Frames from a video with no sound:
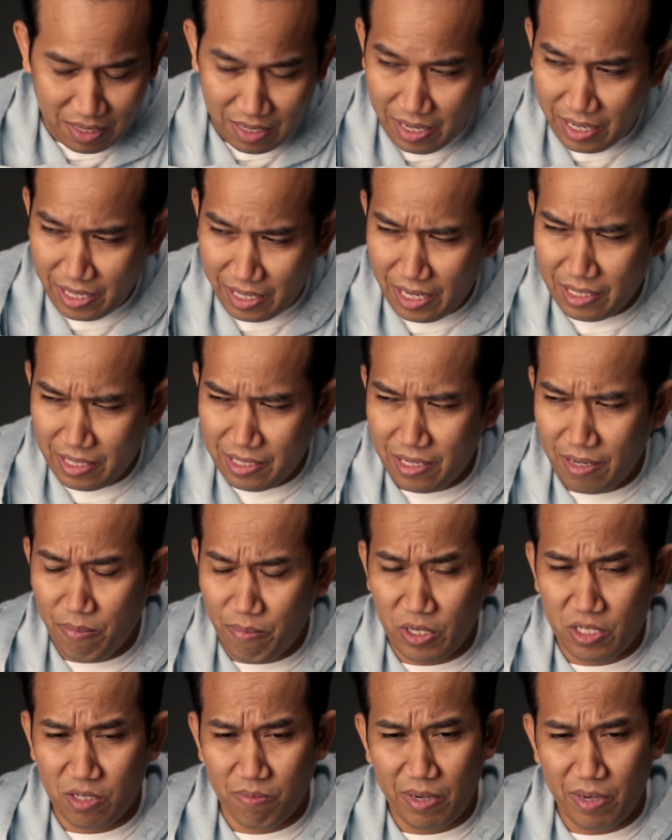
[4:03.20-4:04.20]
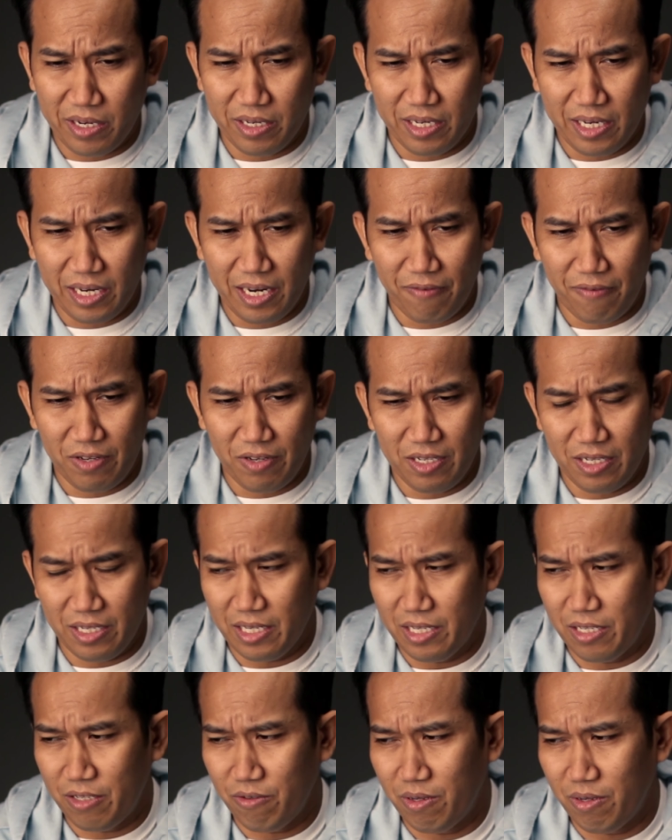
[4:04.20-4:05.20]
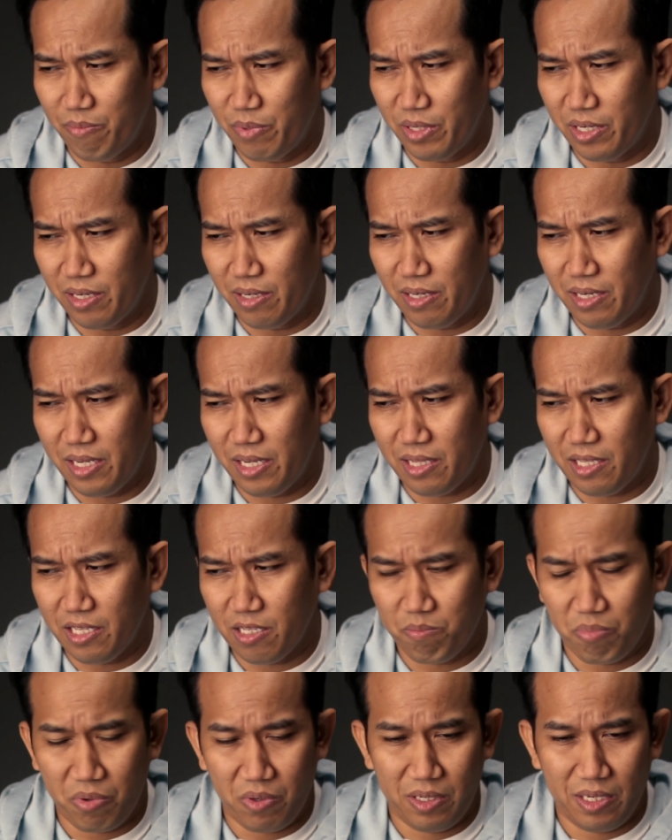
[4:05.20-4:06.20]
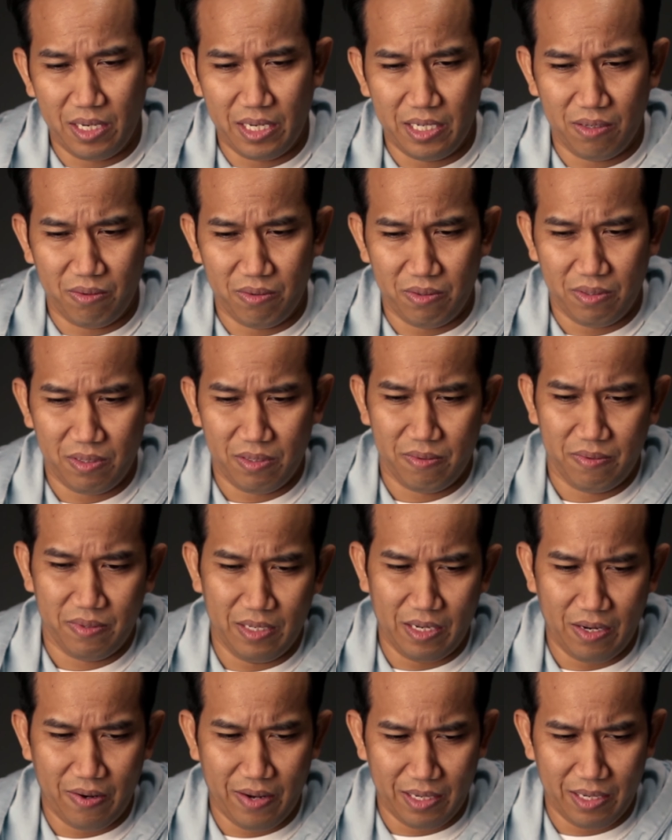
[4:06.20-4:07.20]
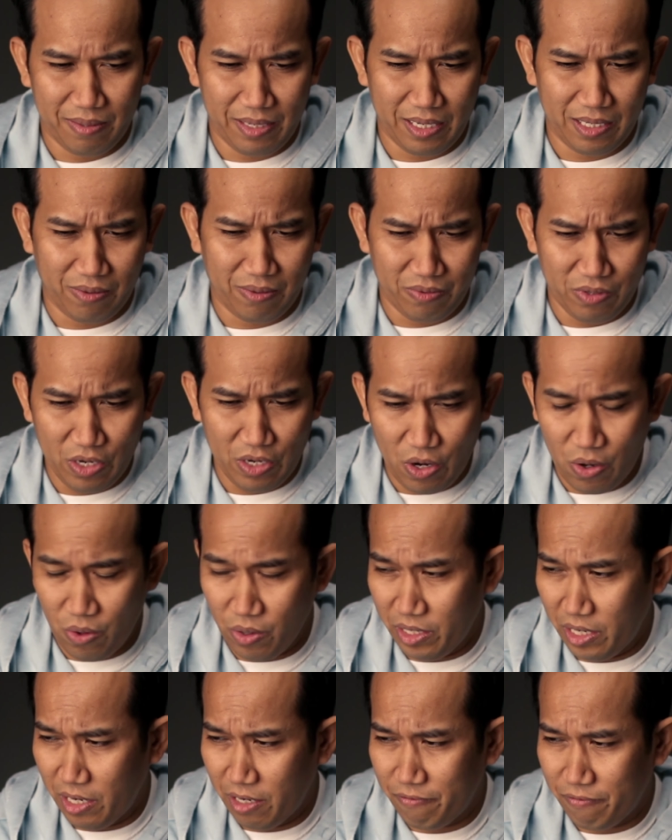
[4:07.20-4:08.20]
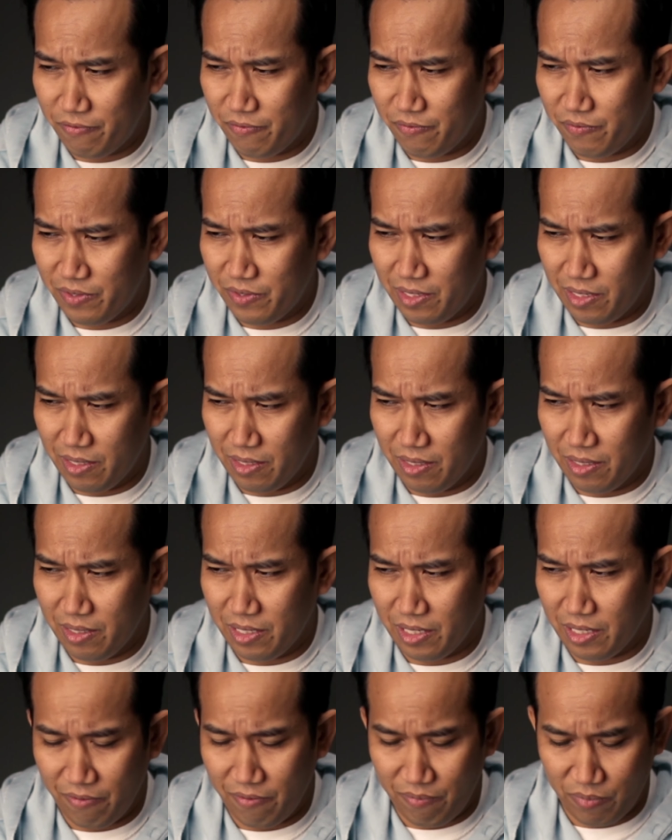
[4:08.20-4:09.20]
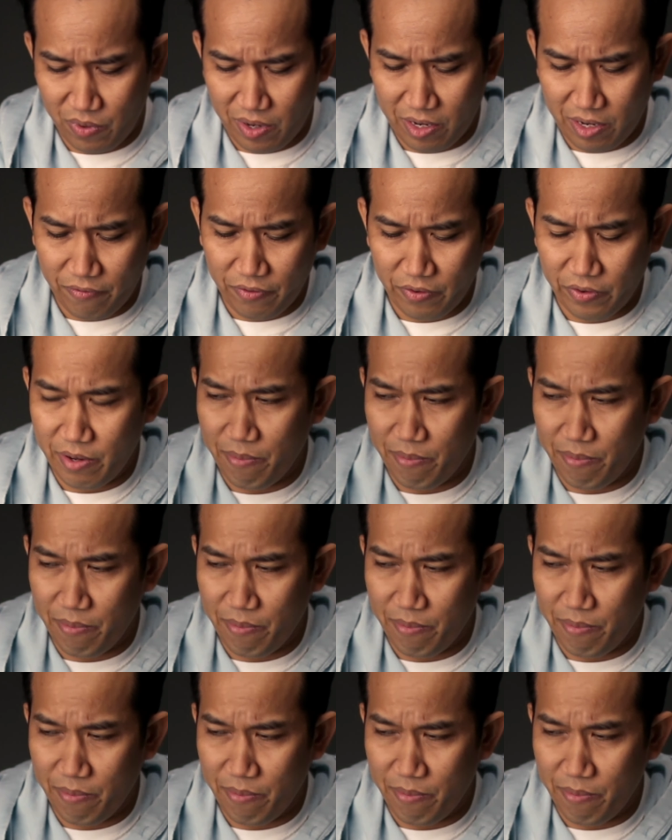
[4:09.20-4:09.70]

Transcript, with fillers: I can't say much about it. I'd have to dig into it. But at this point, I don't know enough to give them credit for that.